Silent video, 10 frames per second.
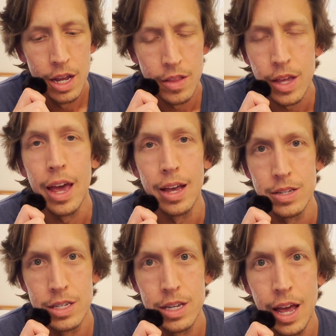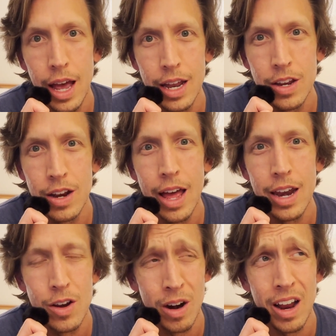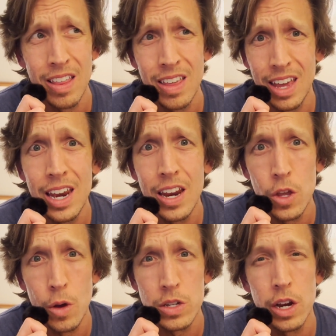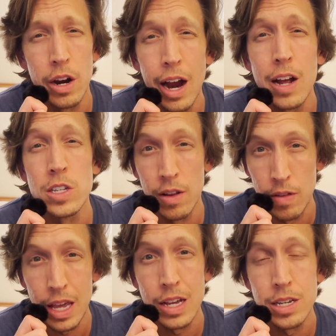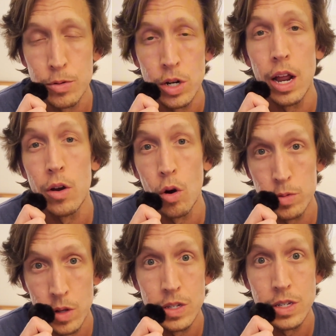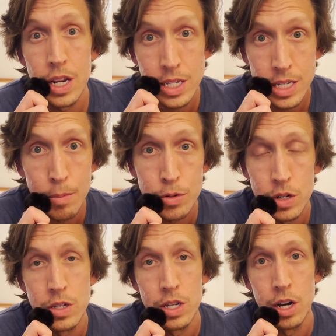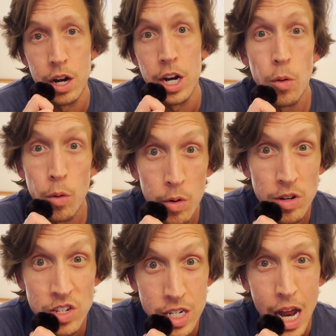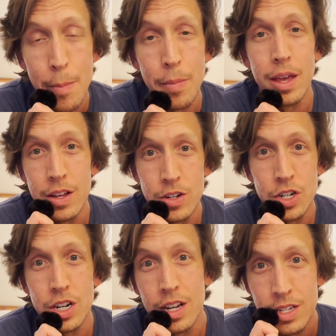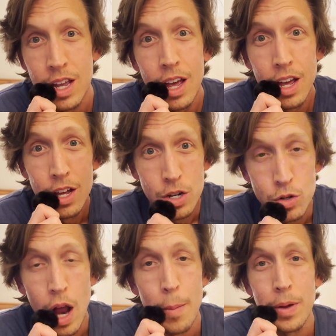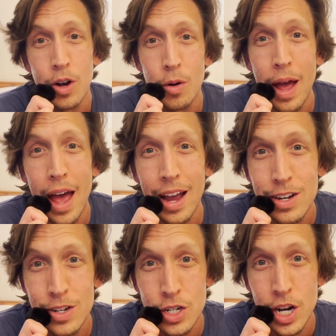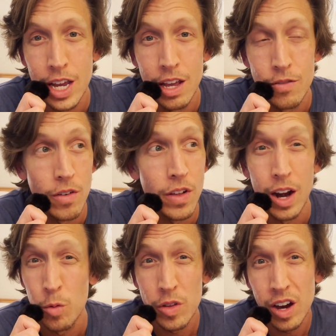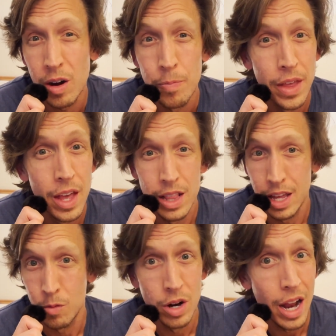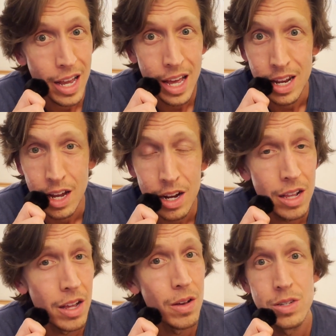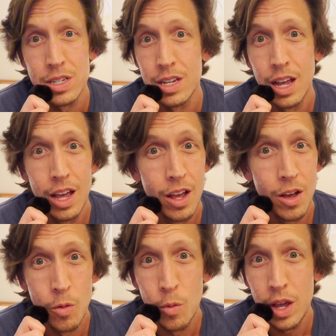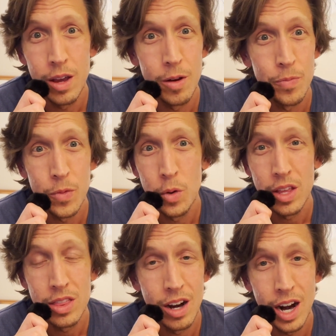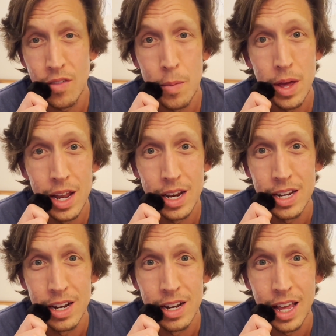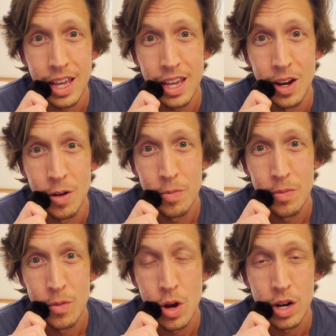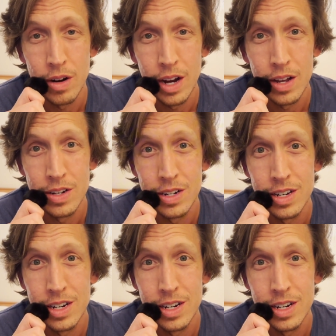the case at United or I think any U.S. carrier outside of like exception, not norm. So this is an exception scenario where we're stopping and she is dropping her bag to check in for our flight. And we're there, like we're not cutting it close. We get there, have a minute to like, walk around